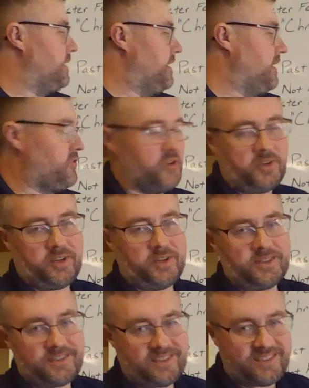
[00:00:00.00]
he took
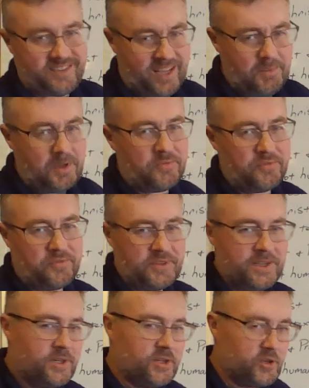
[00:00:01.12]
some of
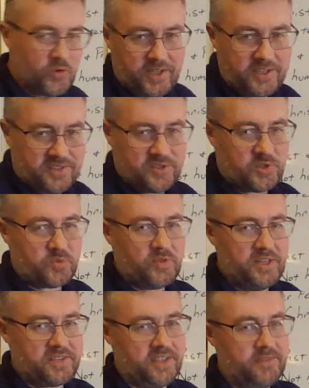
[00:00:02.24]
Christ is
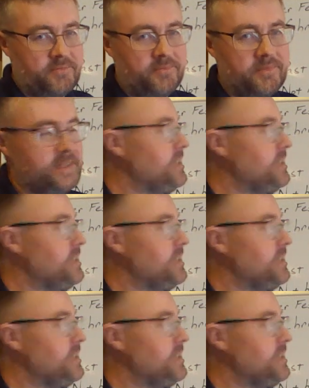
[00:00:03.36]
arisen